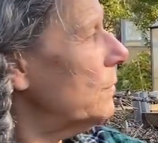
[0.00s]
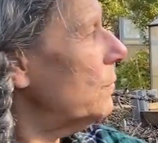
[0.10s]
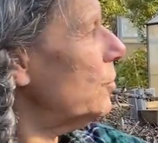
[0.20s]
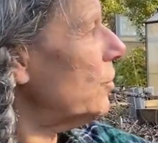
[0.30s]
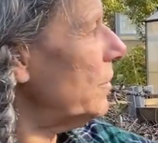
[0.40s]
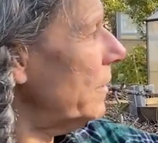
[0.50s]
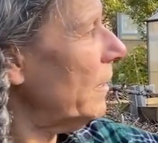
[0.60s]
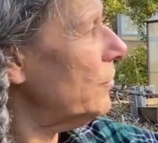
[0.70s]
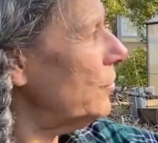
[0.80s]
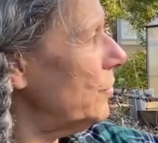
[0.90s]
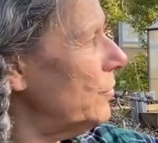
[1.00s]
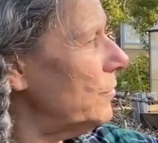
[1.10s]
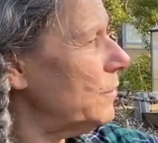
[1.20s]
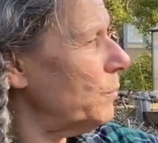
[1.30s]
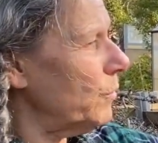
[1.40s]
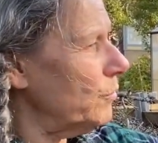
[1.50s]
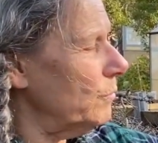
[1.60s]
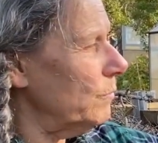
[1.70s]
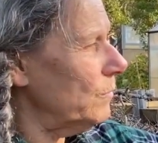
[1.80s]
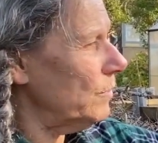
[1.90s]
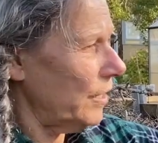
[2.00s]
which connect to this bottom